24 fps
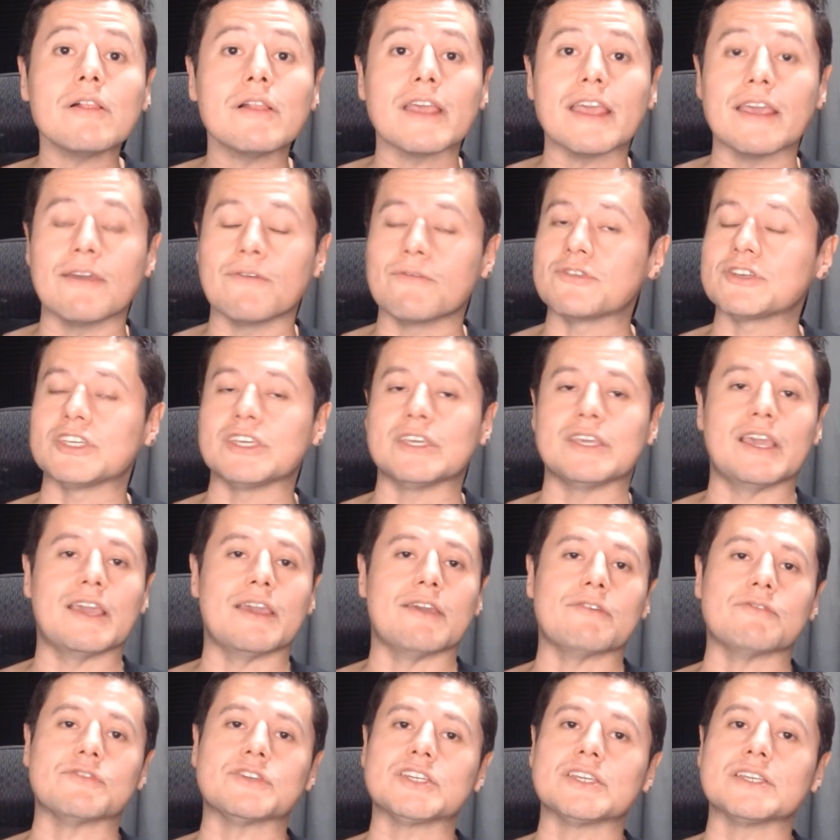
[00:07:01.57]
If she
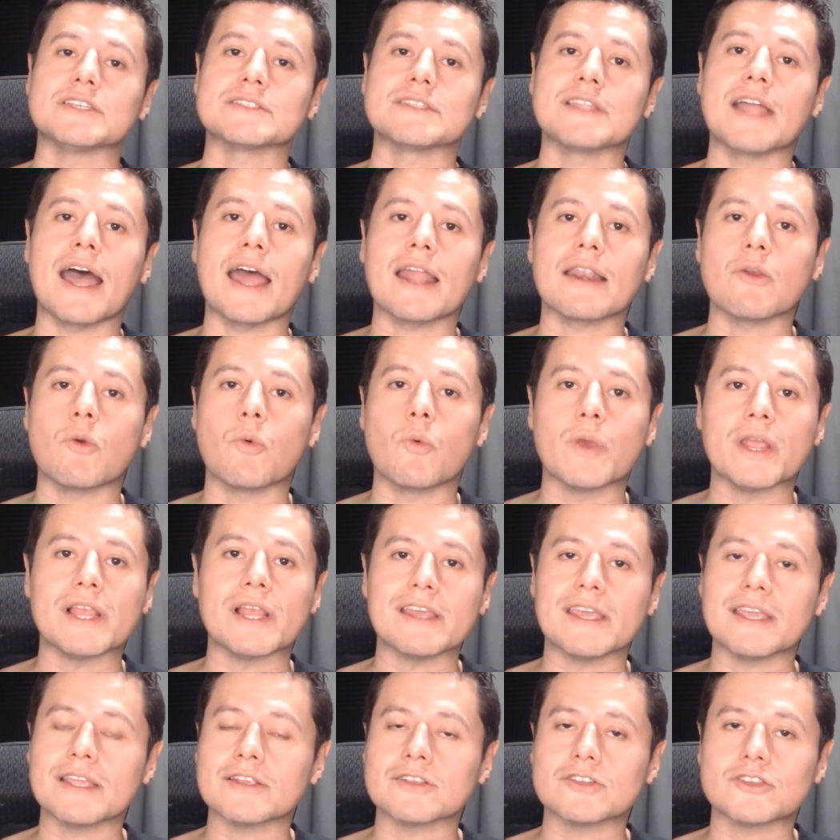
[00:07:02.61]
if she's not
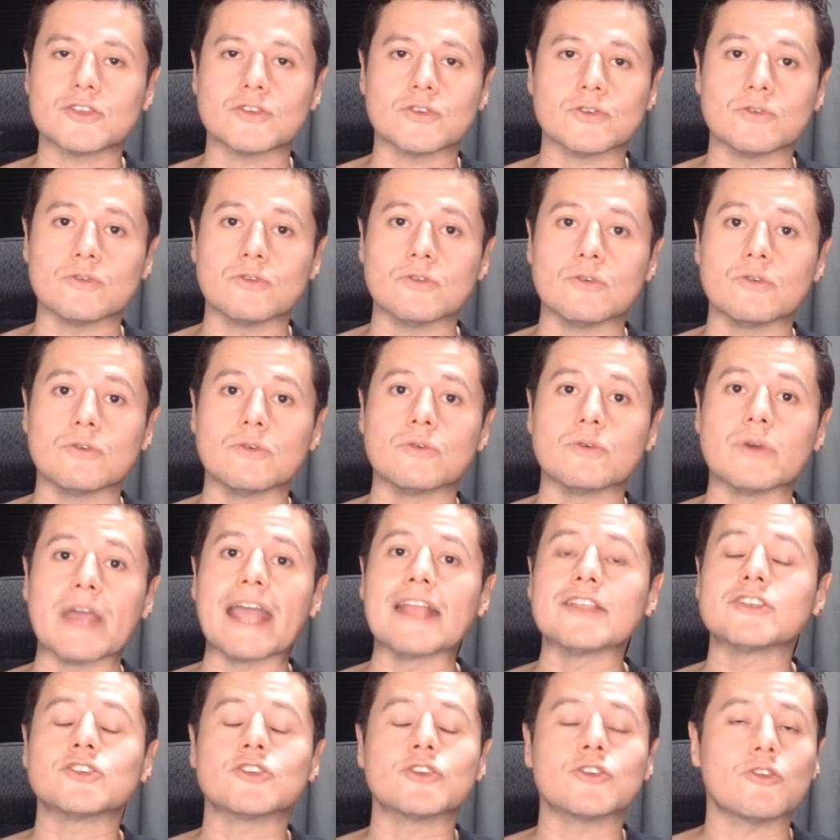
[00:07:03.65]
willing to
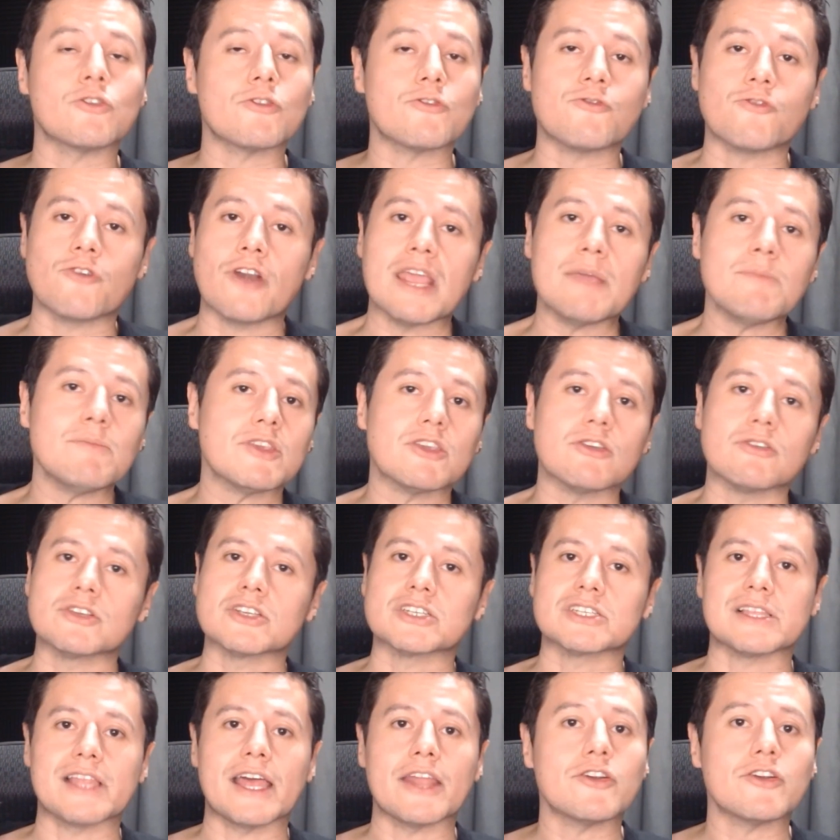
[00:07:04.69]
enter your frame, you just
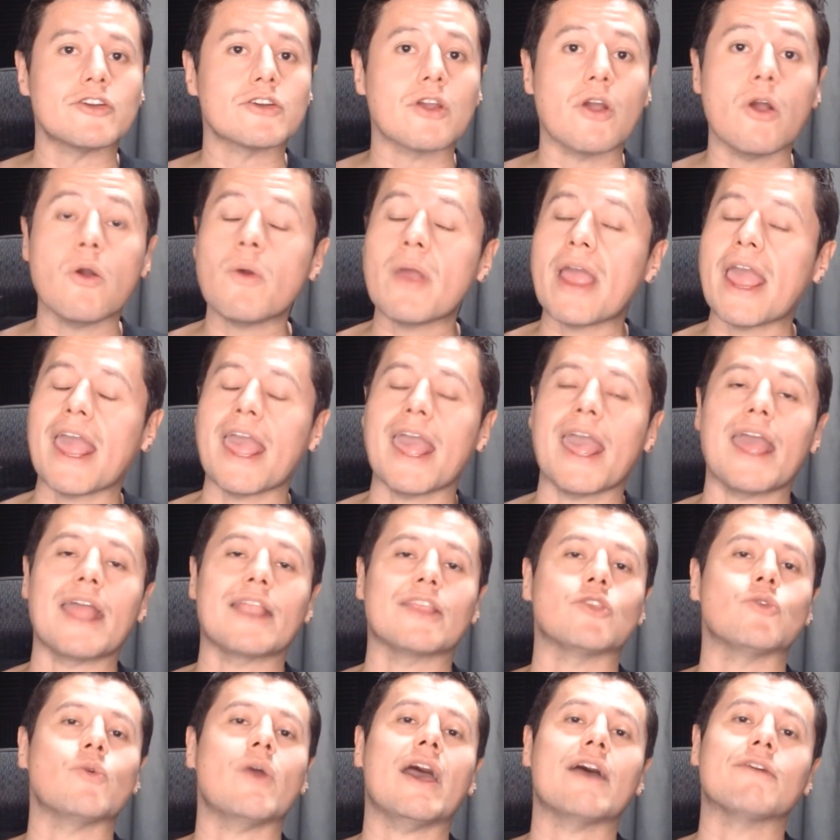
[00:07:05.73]
let her go and you
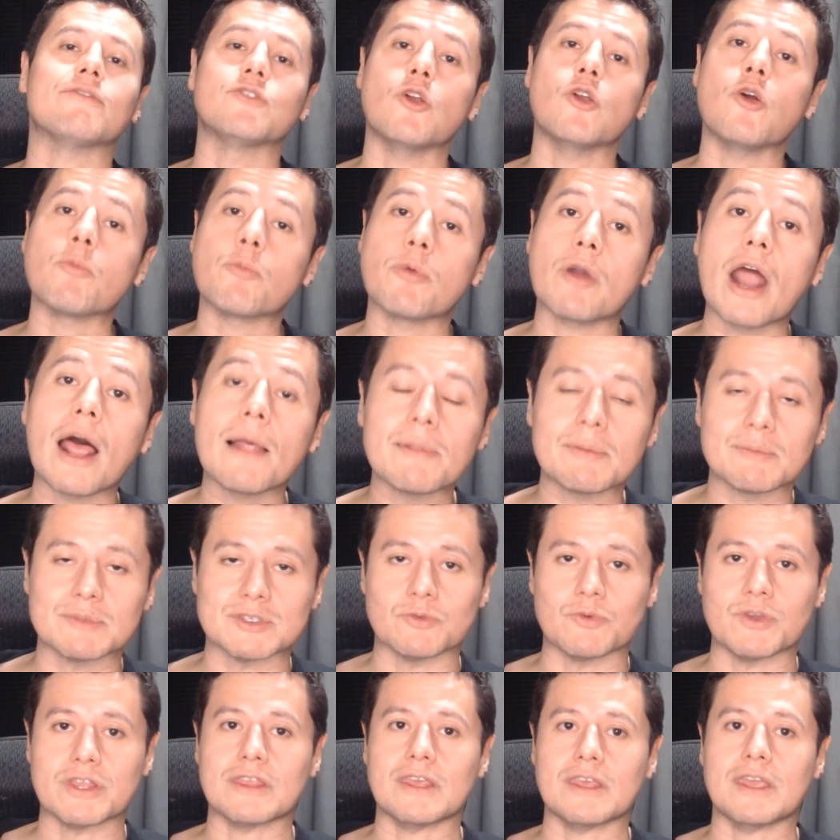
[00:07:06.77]
have no problems
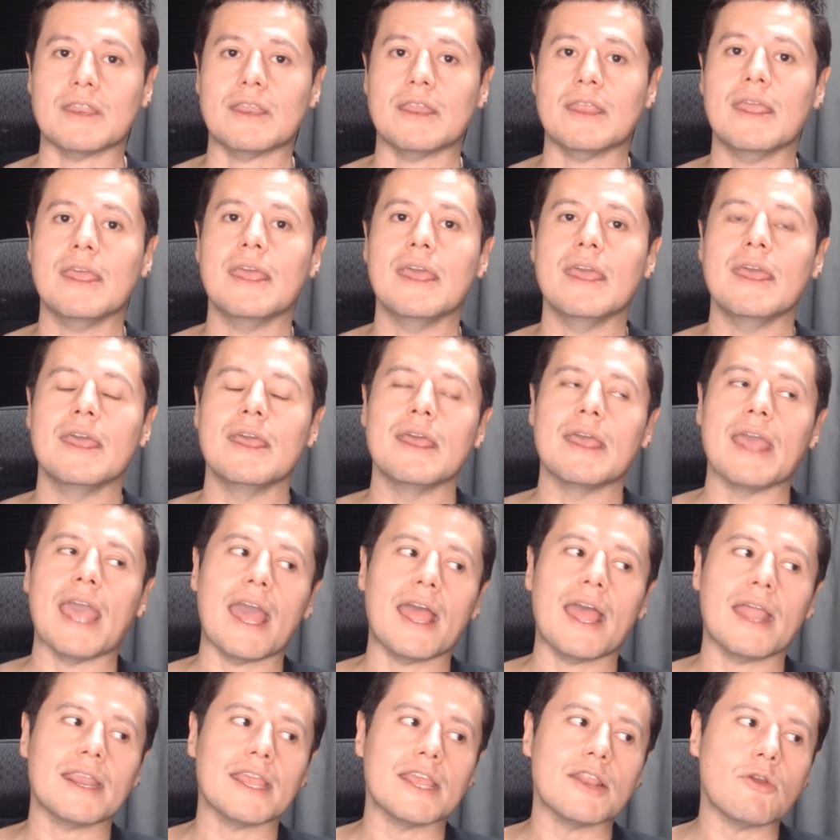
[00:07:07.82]
with it.
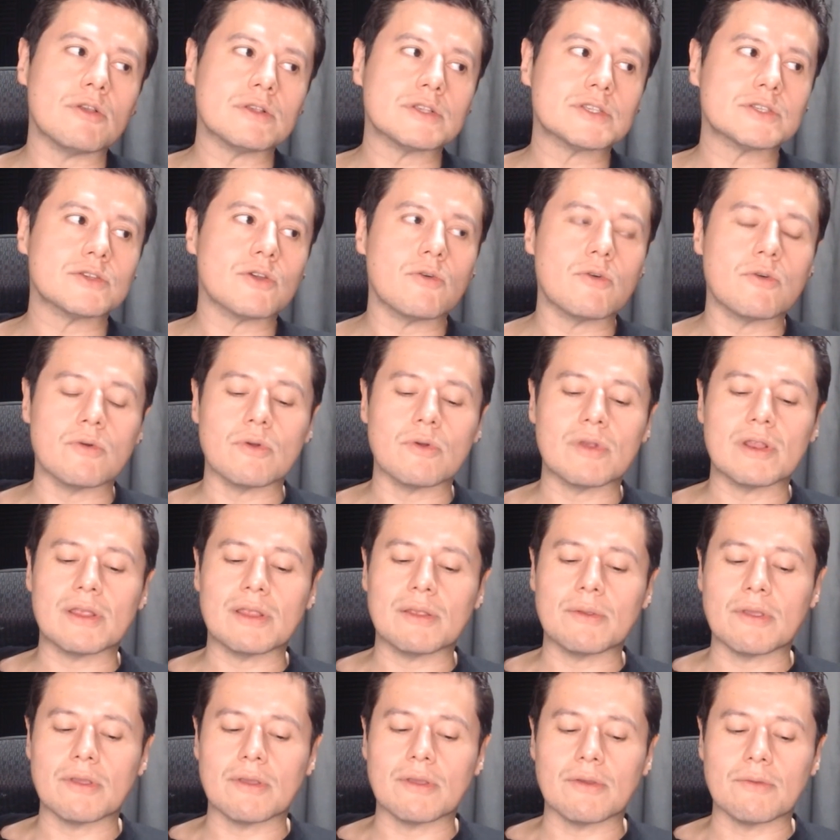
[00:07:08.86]
And it also
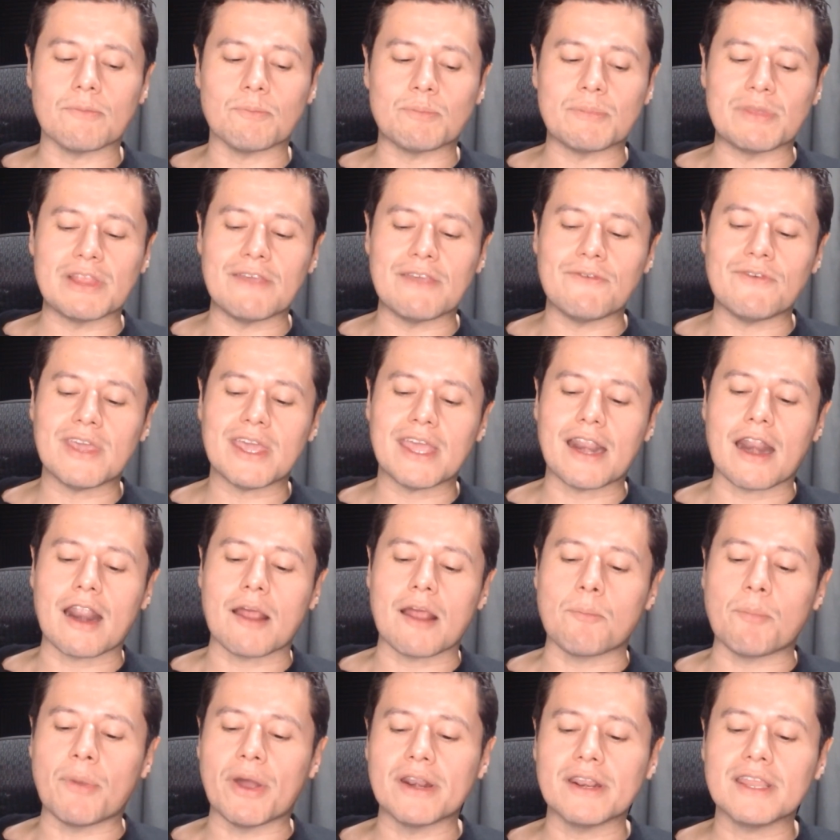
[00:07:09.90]
living in an
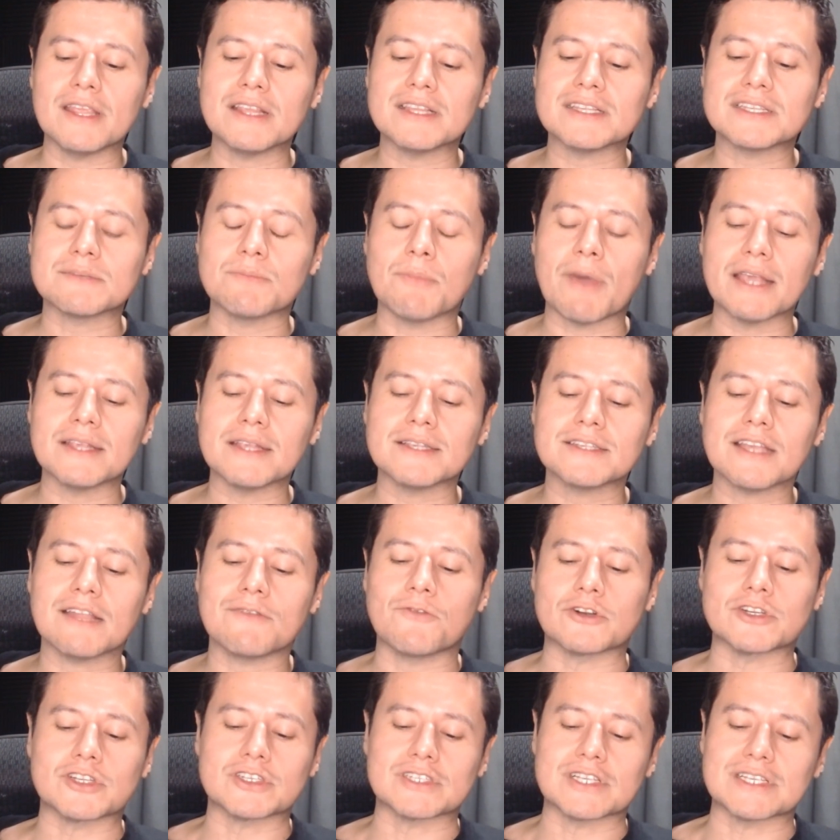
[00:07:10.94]
abundance mindset
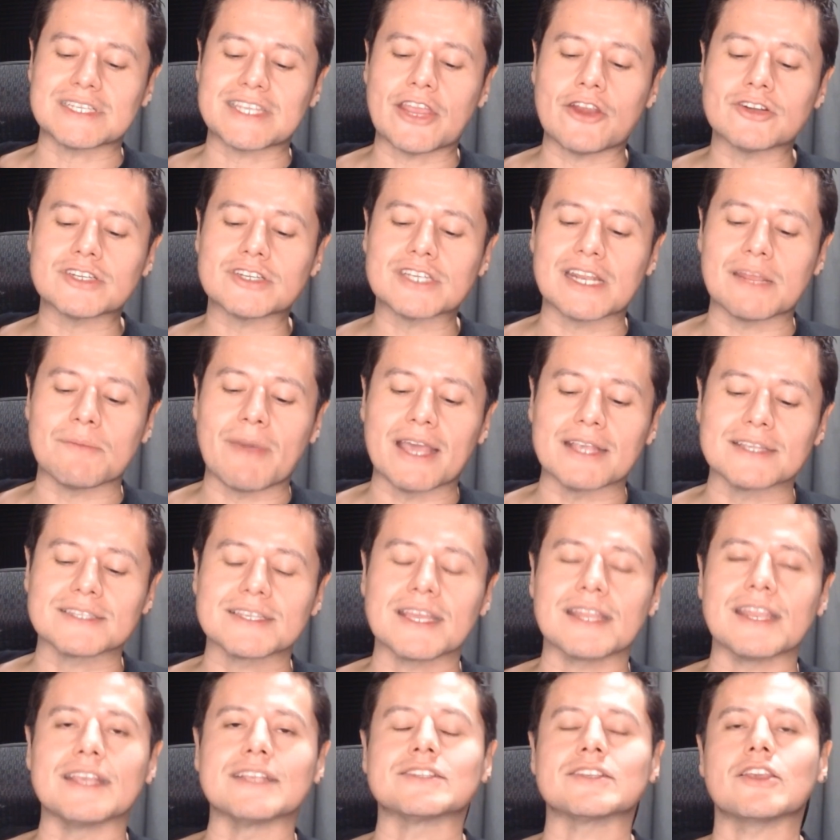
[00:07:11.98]
versus a scarcity mindset
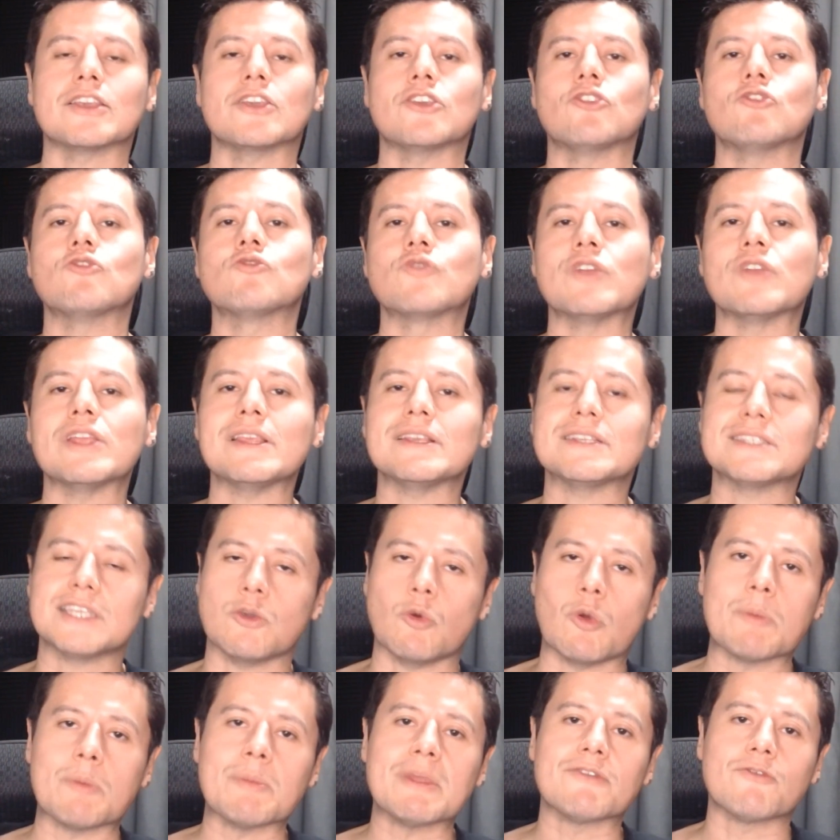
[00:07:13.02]
is you really see
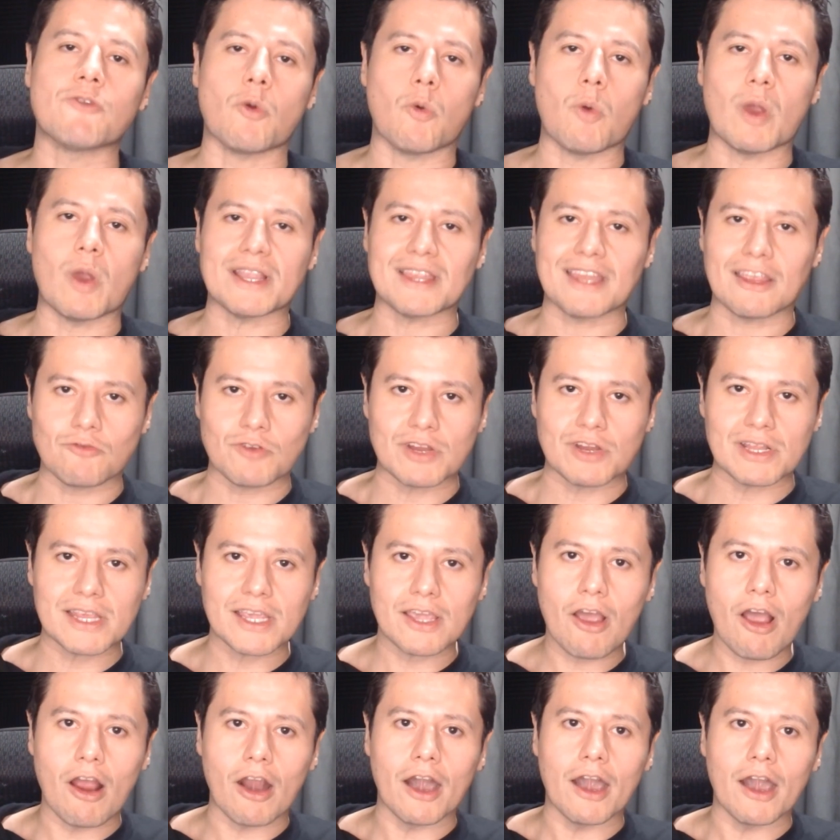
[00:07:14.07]
women for what they really
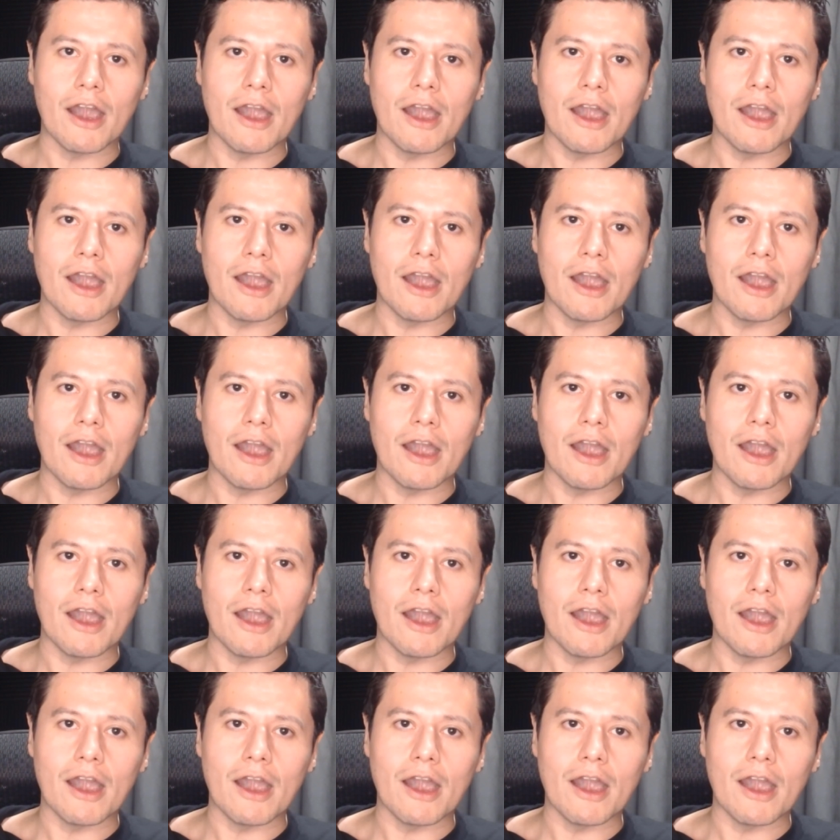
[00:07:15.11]
are.